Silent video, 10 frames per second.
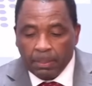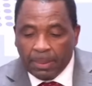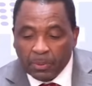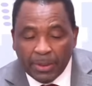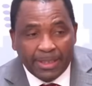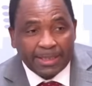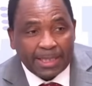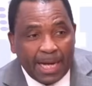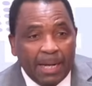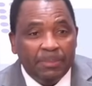But when
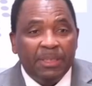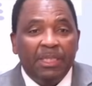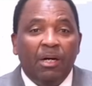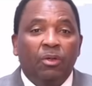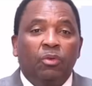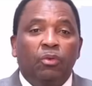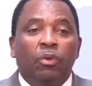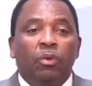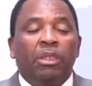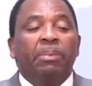it comes now
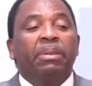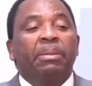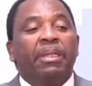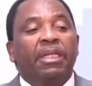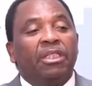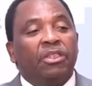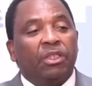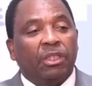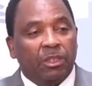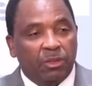to
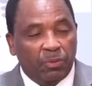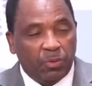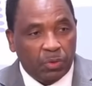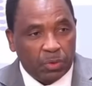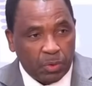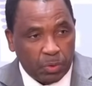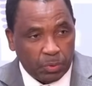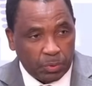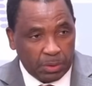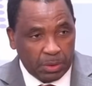implementation of those
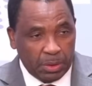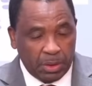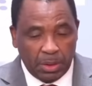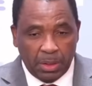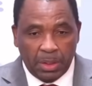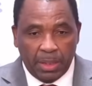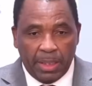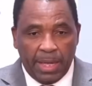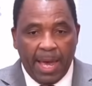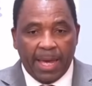laws
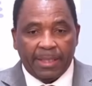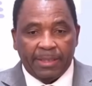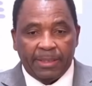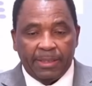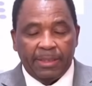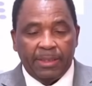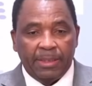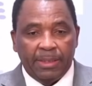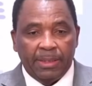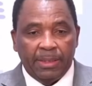and
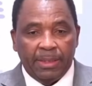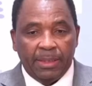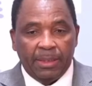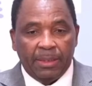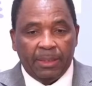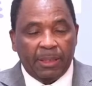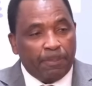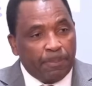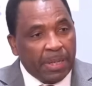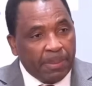the
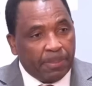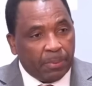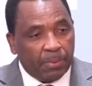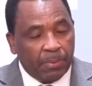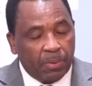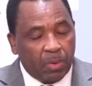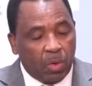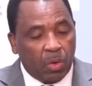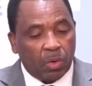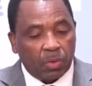people
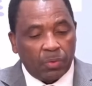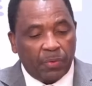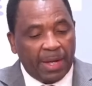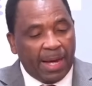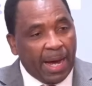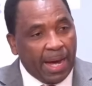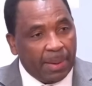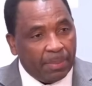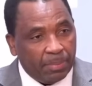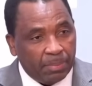or the
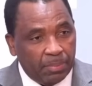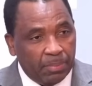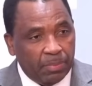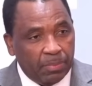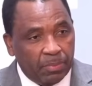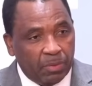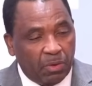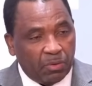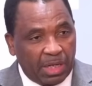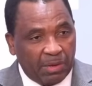arm
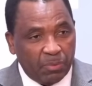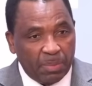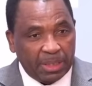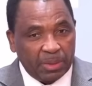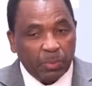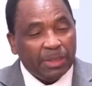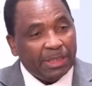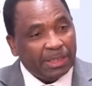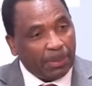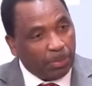of government, which
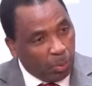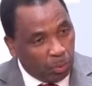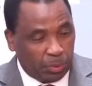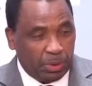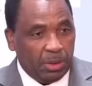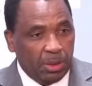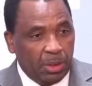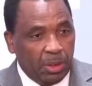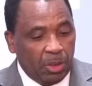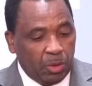is supposed
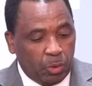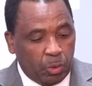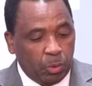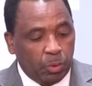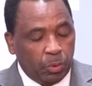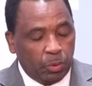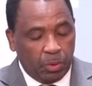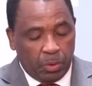to